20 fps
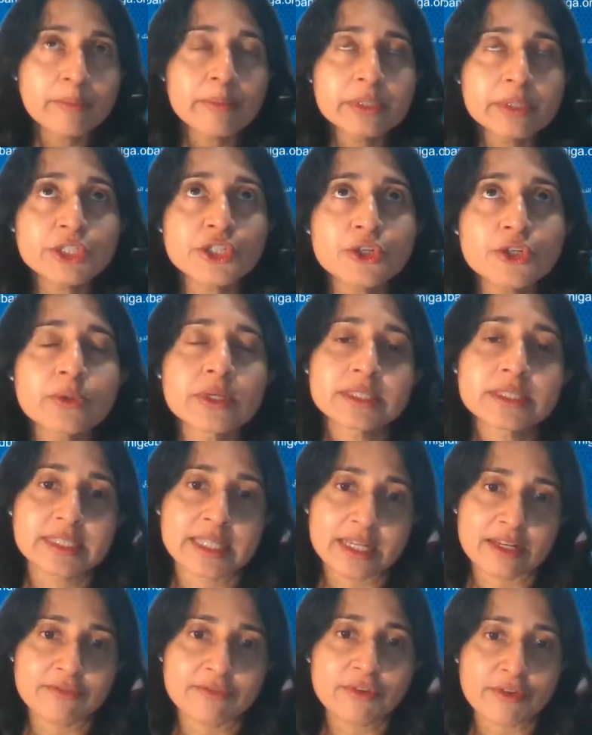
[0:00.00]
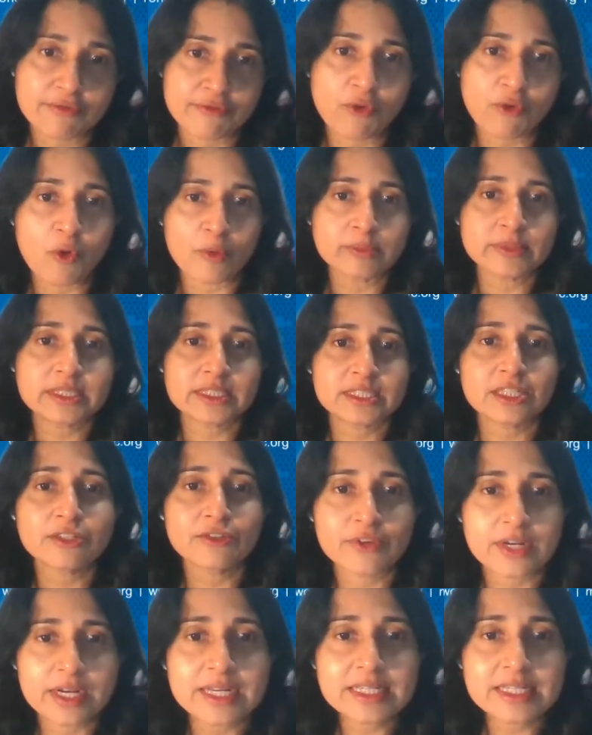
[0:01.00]
mature set of reforms,
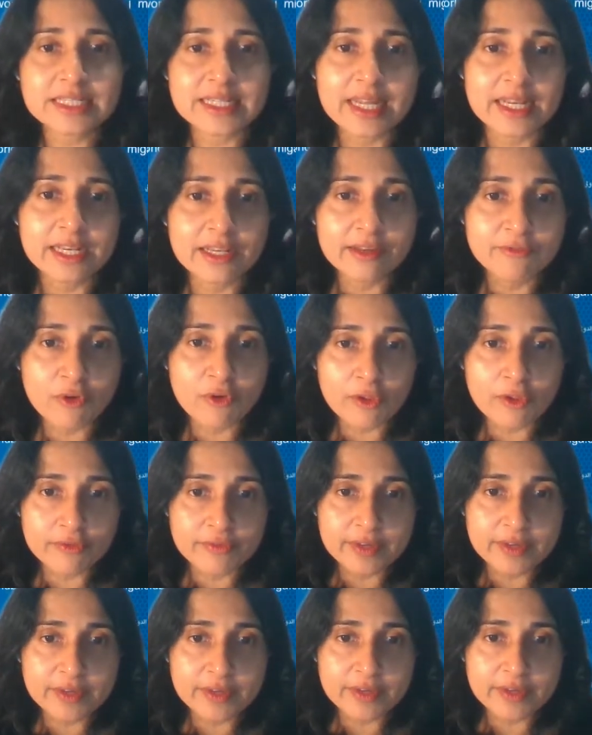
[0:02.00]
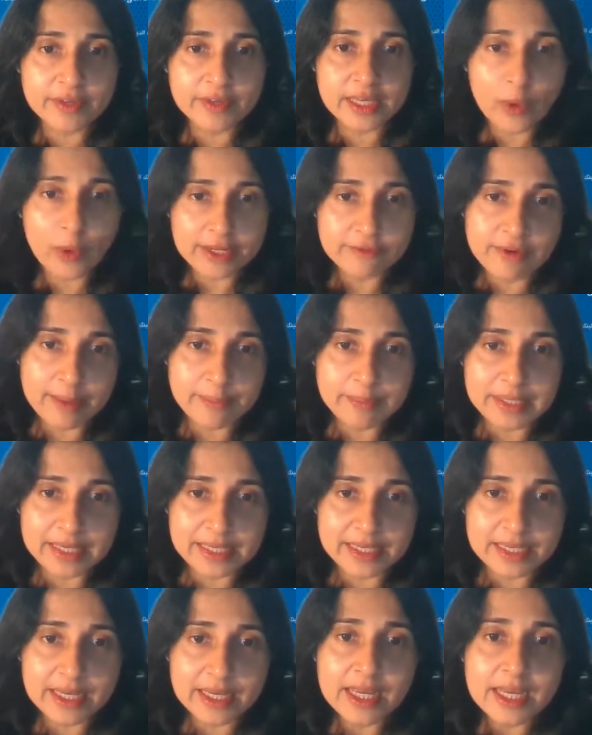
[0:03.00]
right, and evolving quite
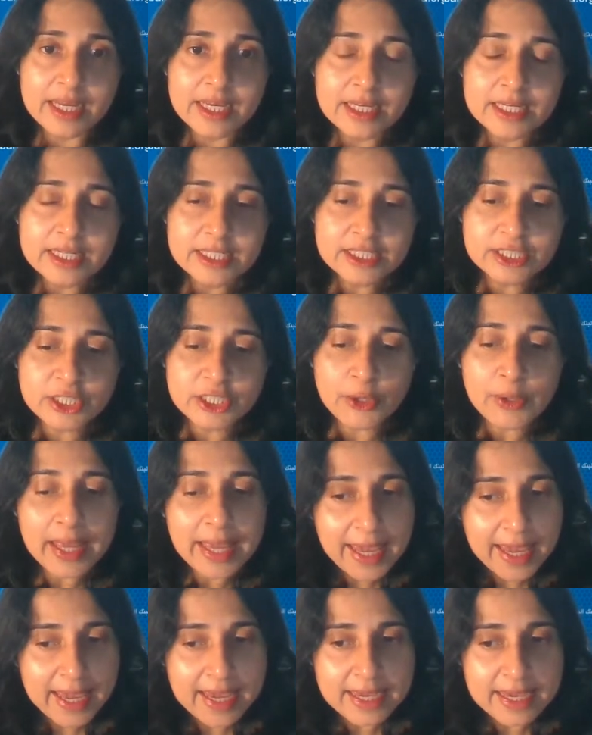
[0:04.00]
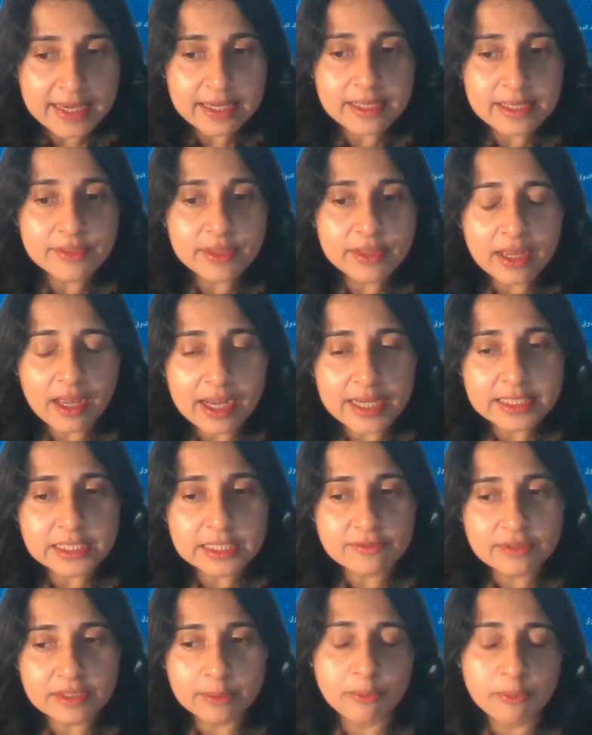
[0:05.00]
rapidly. So here, the
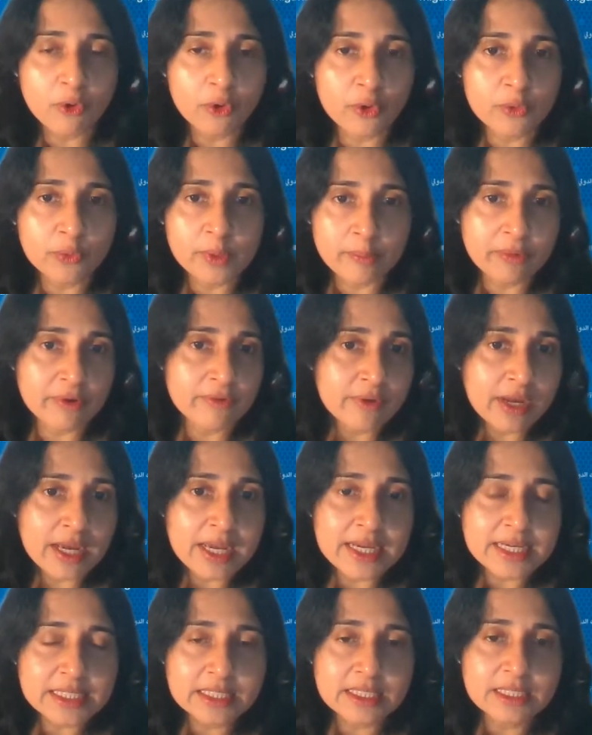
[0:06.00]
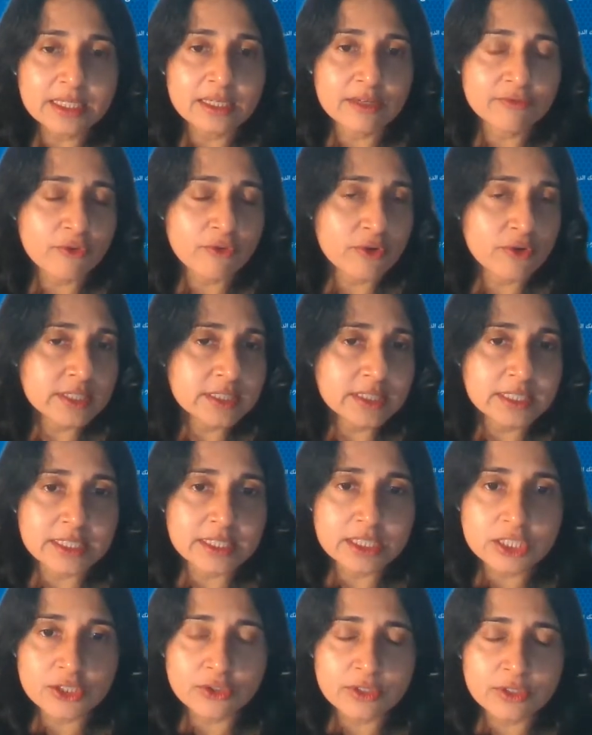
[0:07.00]
kinds of support we provide, for
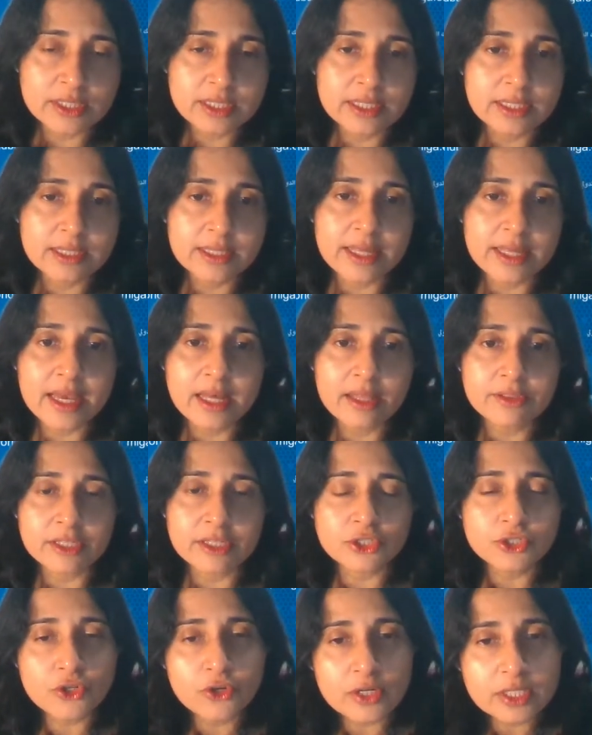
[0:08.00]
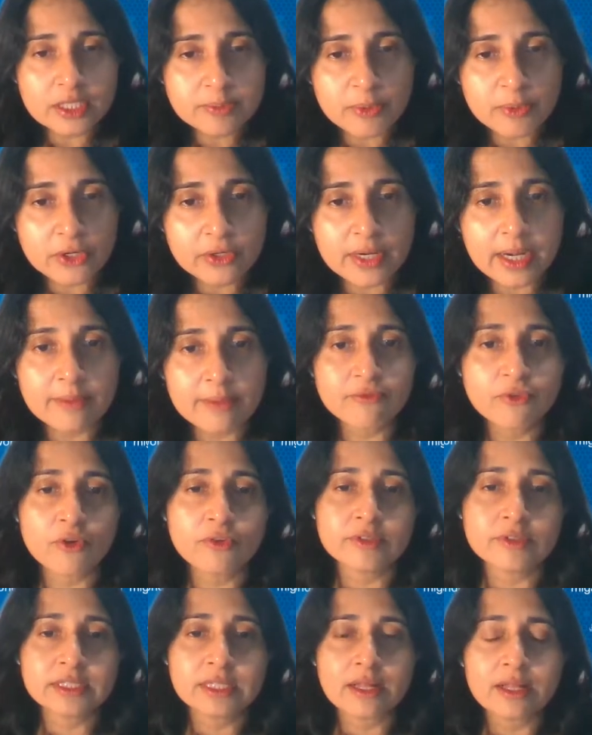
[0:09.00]
instance, to the health insurance program
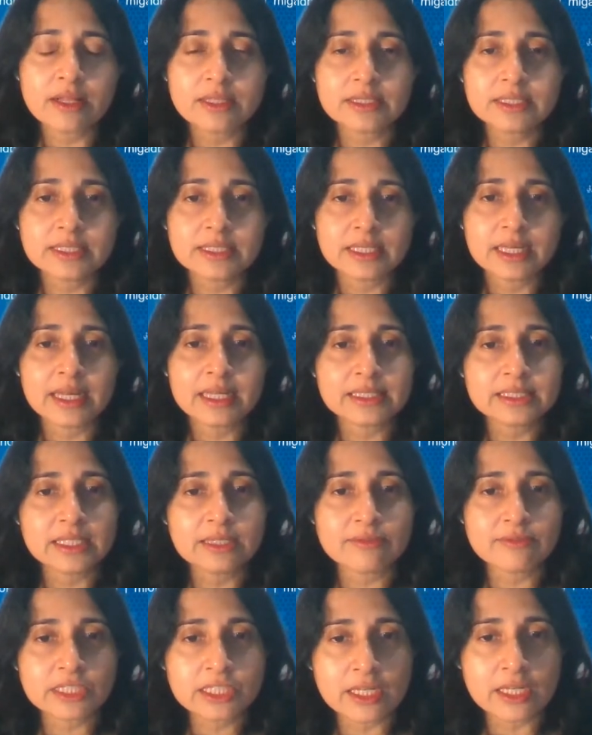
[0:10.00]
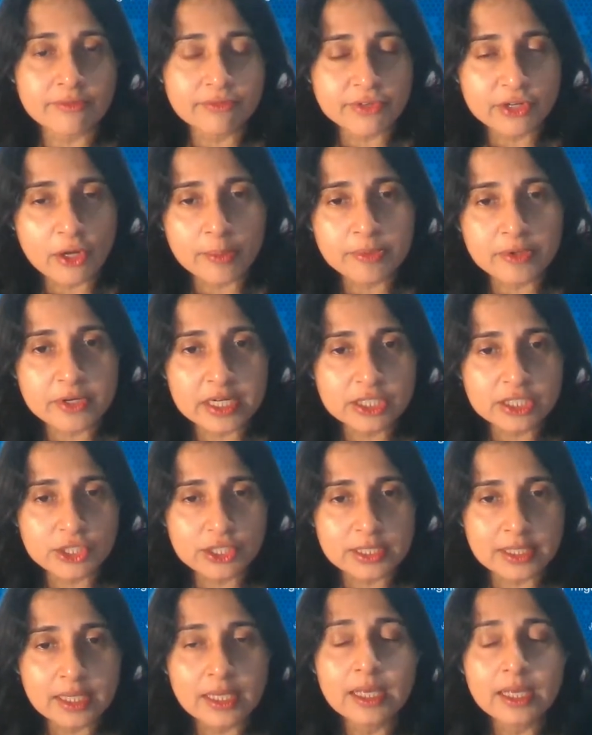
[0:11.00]
for results, the health service delivery
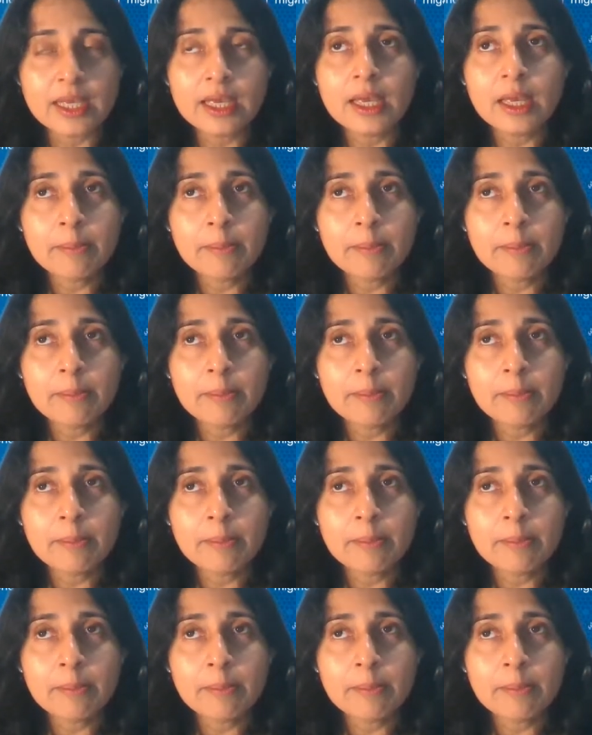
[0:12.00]
operation